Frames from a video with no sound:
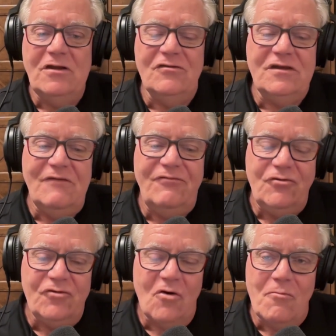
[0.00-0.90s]
is, if
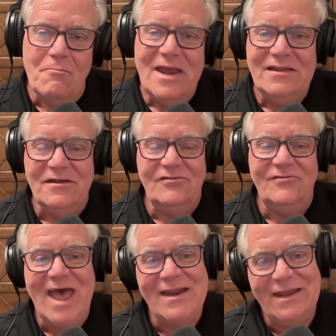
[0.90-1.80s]
you don't make this
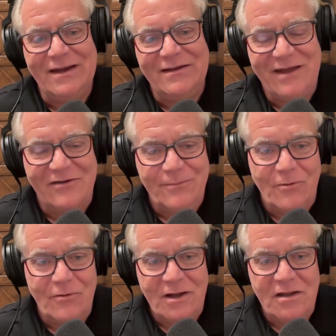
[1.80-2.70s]
data
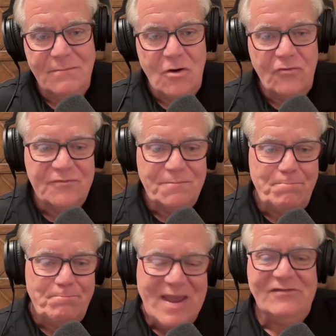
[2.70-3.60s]
accessible in the most
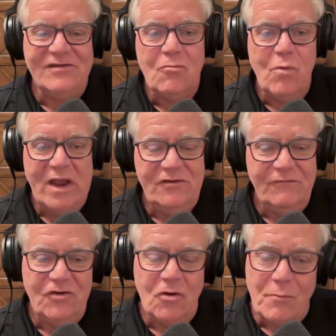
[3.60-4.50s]
basic ways,
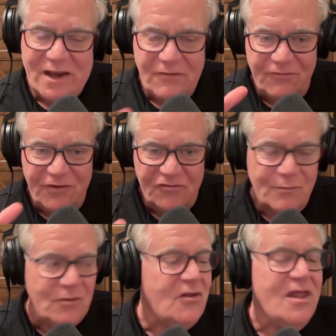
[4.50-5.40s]
if you don't make it
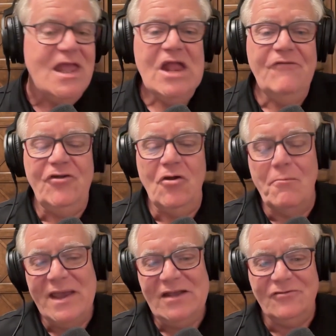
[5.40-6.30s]
visible, if you don't
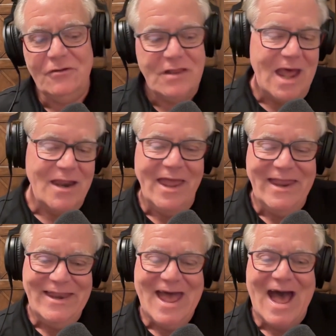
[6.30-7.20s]
make it so that
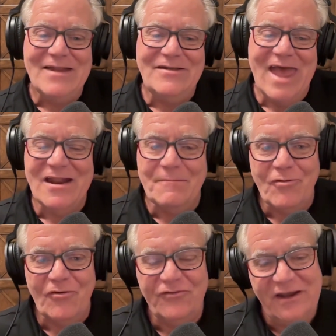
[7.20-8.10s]
a non-data
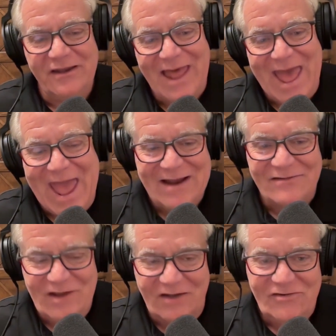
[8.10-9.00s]
person can
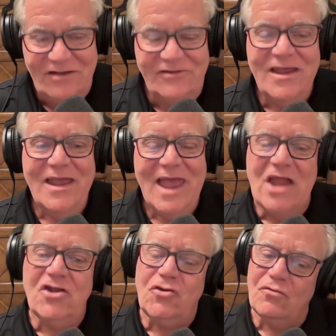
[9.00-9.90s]
access it
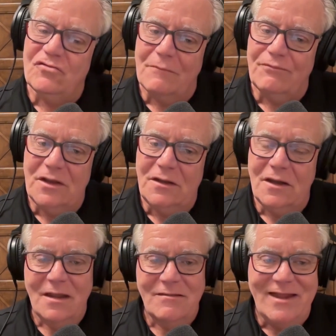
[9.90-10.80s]
and do something
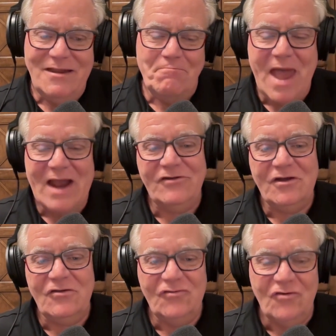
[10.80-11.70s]
that impacts the
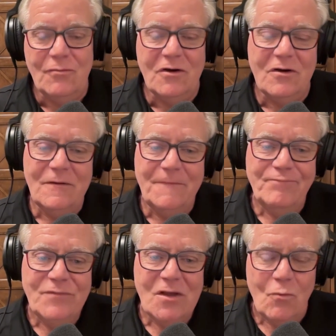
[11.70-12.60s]
consumer,
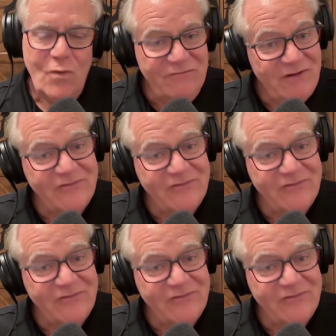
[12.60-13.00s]
we've left a